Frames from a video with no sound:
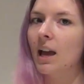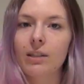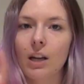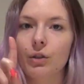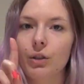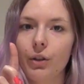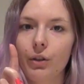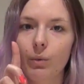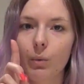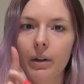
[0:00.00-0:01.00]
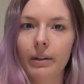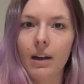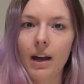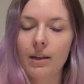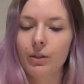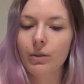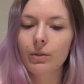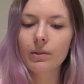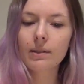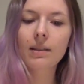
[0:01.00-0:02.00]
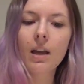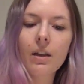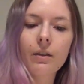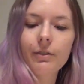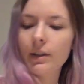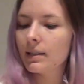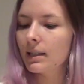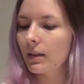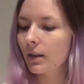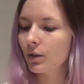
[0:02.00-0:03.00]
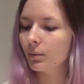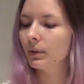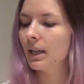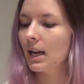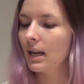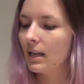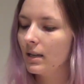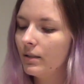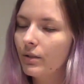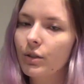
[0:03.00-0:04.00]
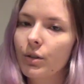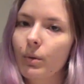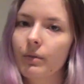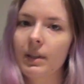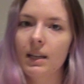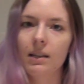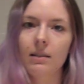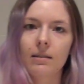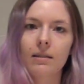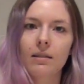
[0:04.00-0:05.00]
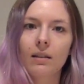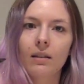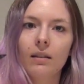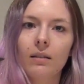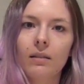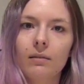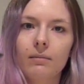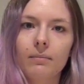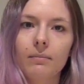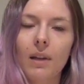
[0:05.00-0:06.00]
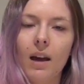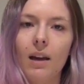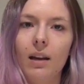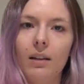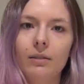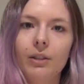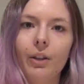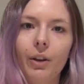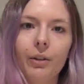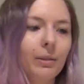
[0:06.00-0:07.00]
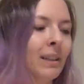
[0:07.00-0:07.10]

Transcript: First I'll show you what I use. The first thing that you will need is two of these uh, you know,